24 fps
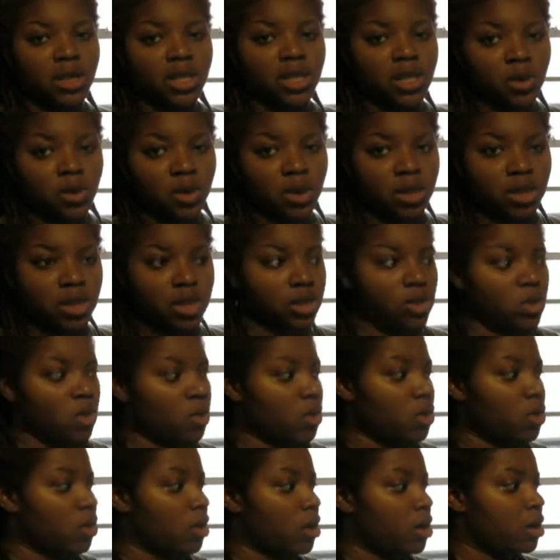sauce,
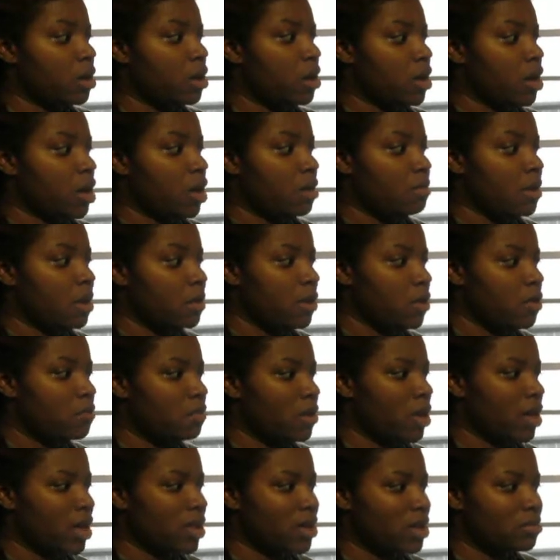or maybe you're
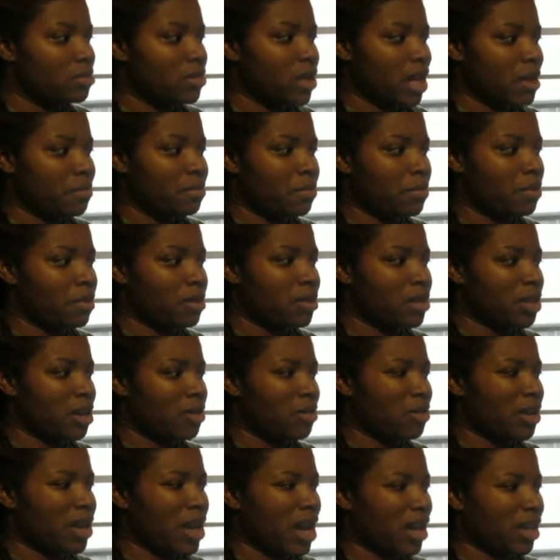making some type of
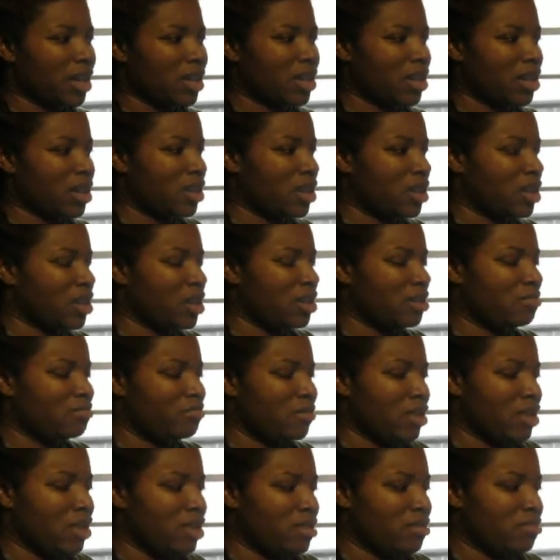teriyaki
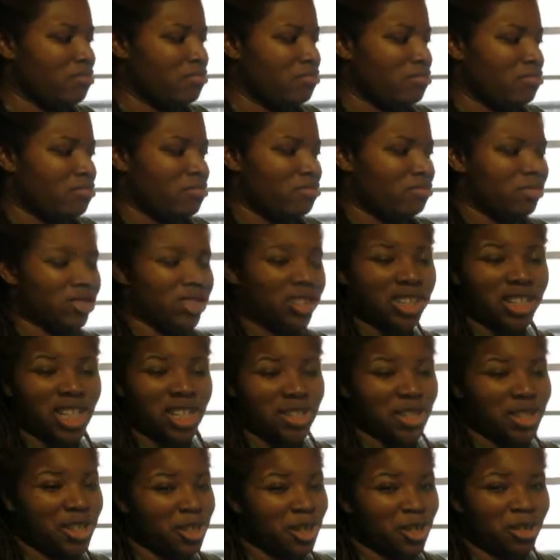
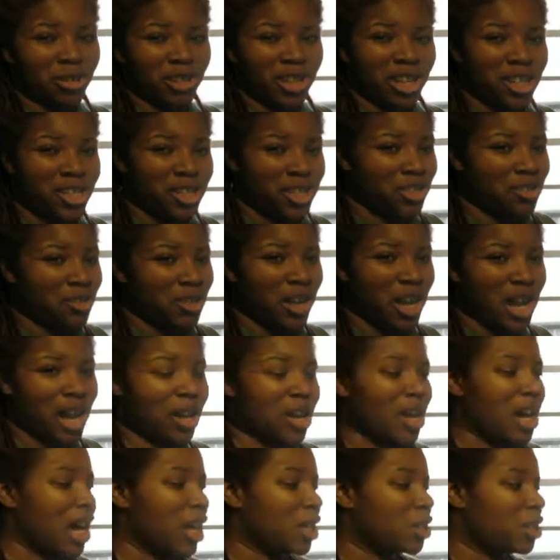ginger creation or
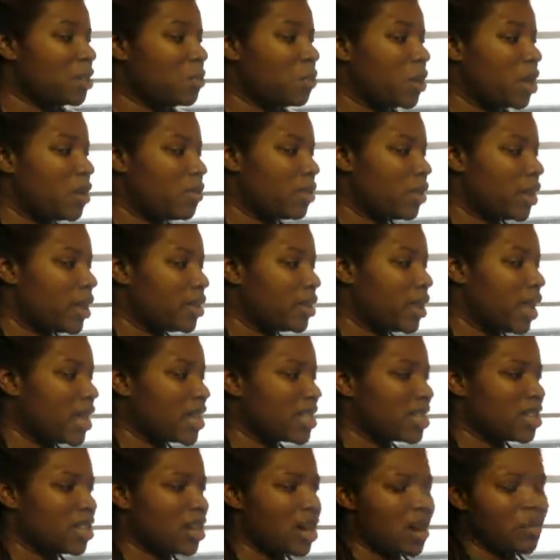concoction or whatever like that.
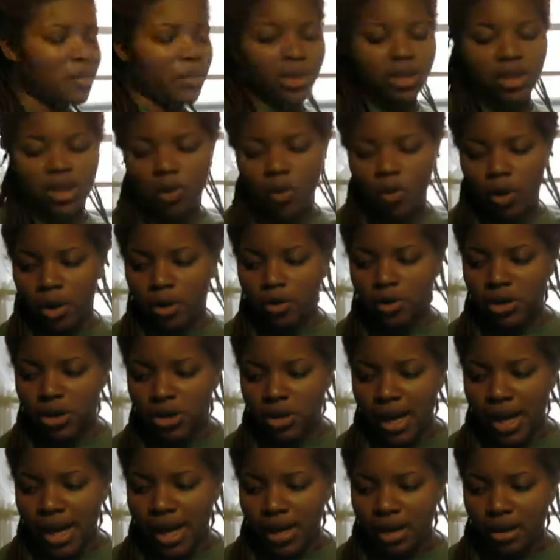Oils
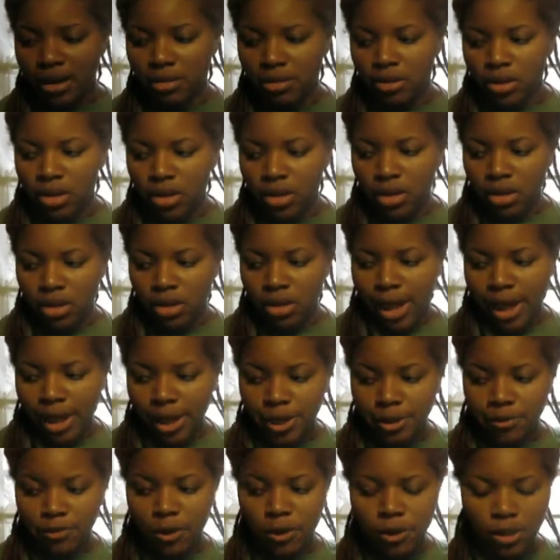like
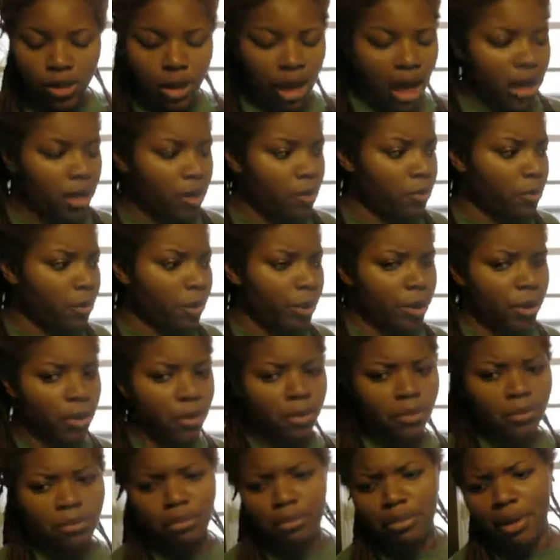extra virgin olive oil.
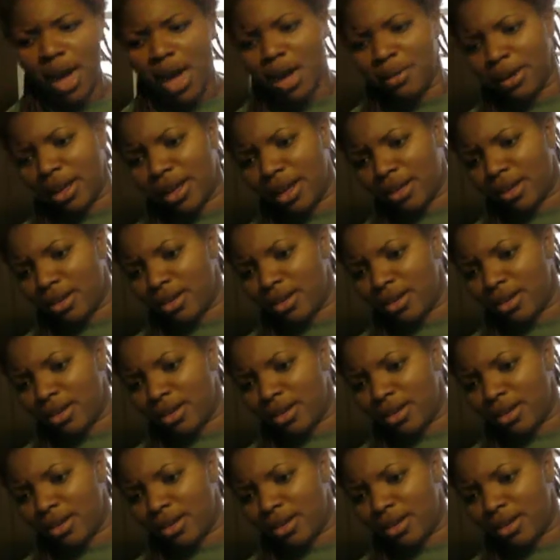Baby!